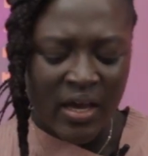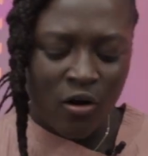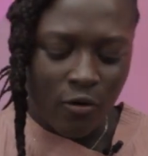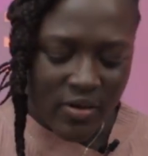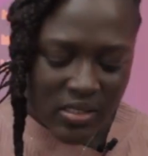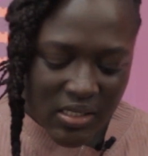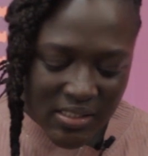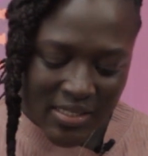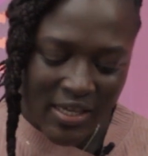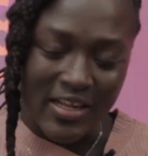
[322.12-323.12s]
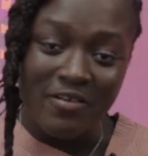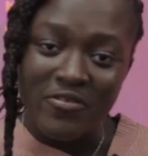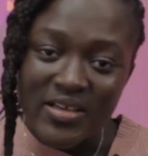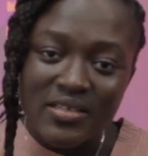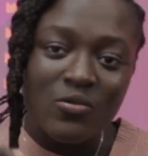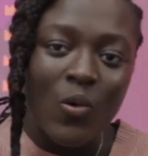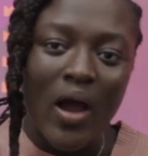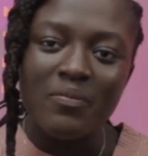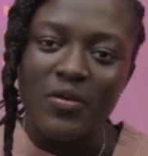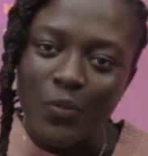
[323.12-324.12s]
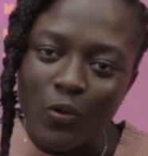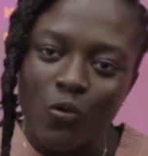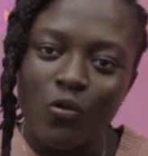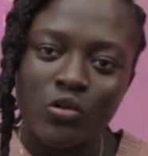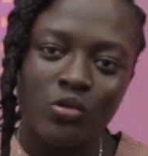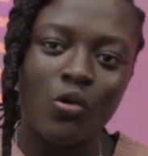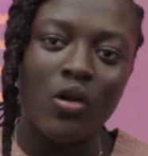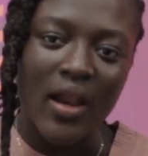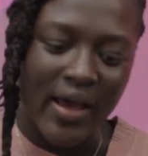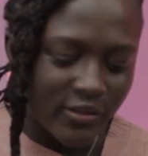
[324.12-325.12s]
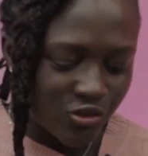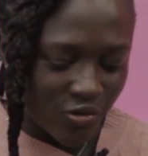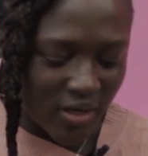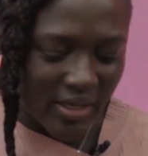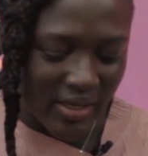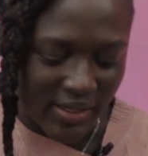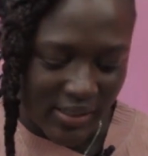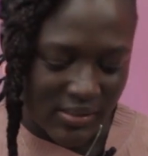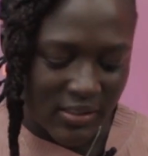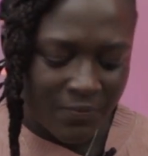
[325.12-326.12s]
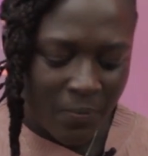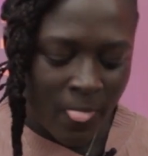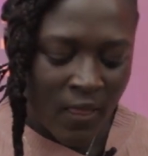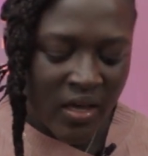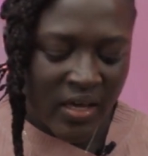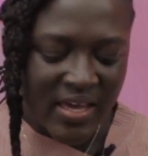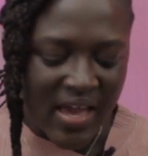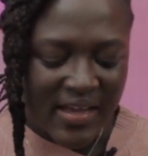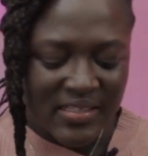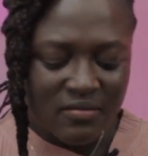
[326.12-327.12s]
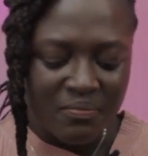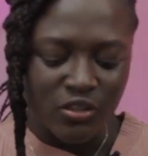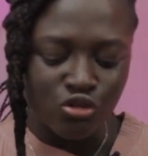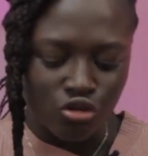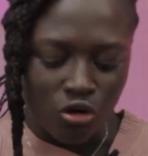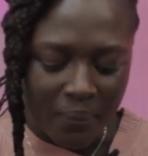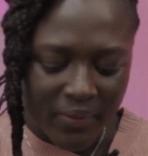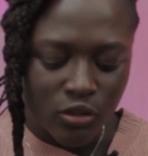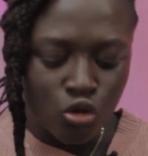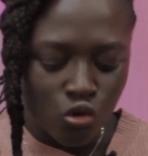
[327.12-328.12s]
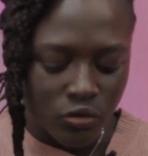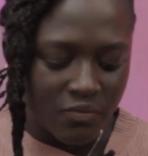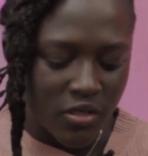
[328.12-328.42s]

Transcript: Obinze say the reason why people don't like Drake is he hasn't been dropping good